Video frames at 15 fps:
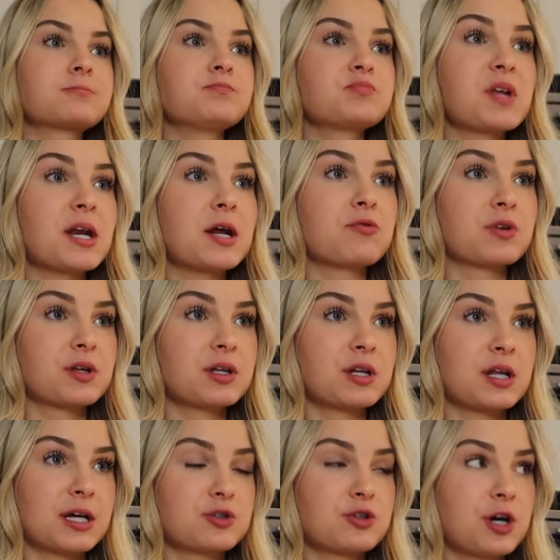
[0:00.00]
and I really
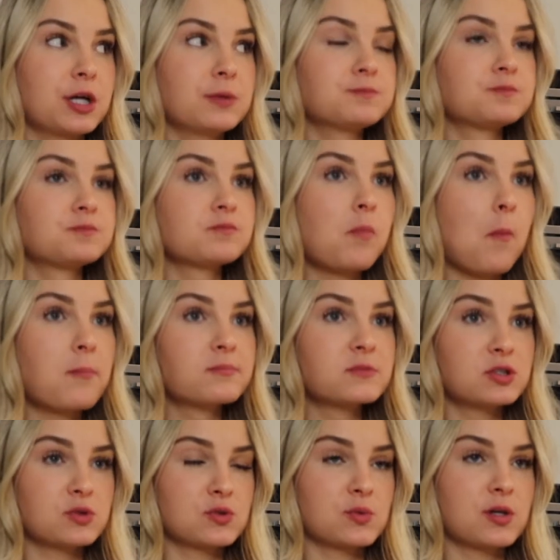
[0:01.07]
liked her.
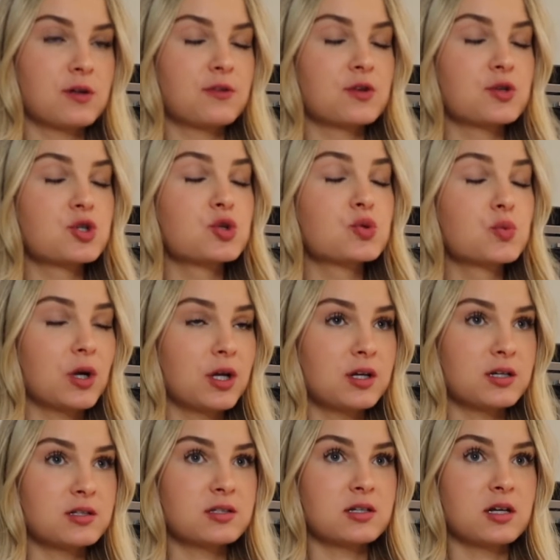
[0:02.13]
She was one of the
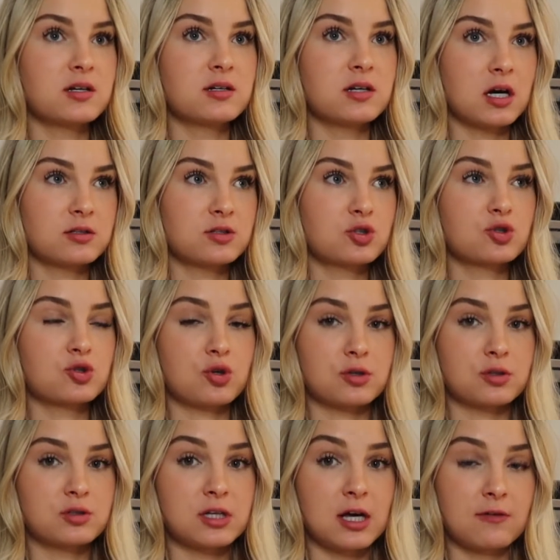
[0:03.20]
sweetest and nicest
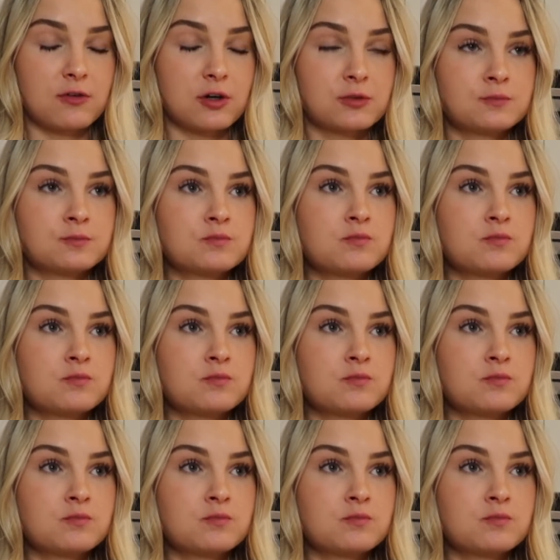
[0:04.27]
girls ever.